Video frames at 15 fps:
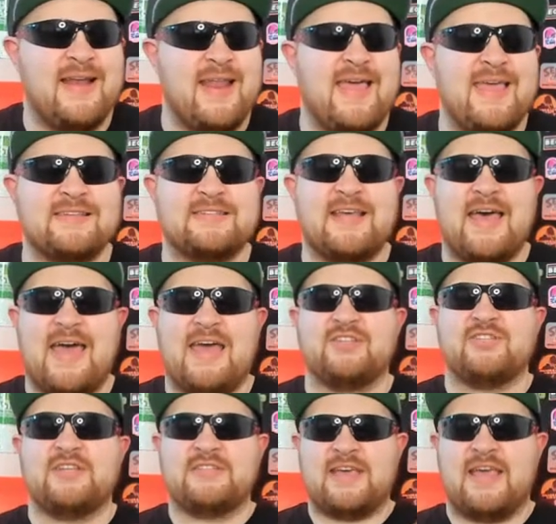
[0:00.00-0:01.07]
let's
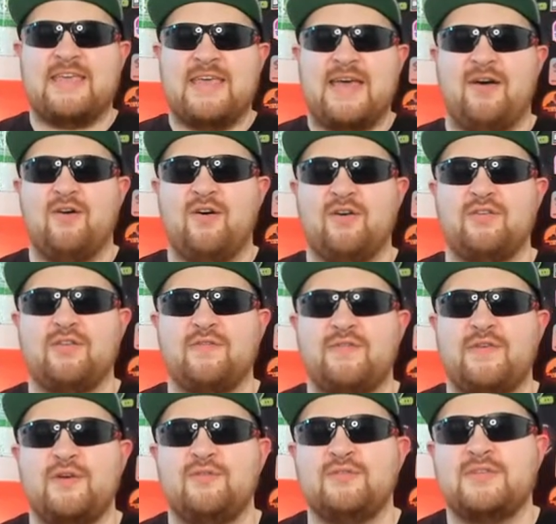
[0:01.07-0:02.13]
actually take it out on the
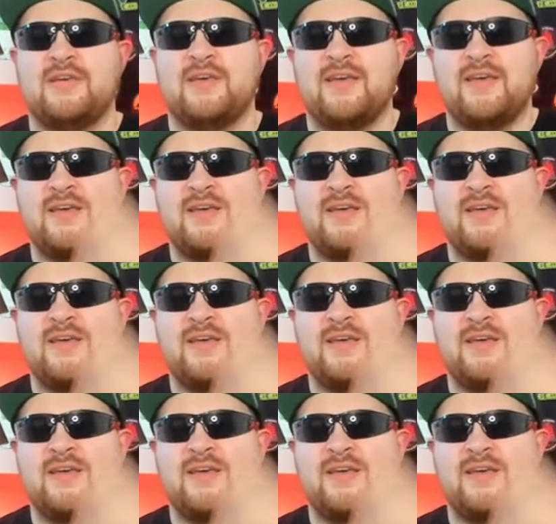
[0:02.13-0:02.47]
field.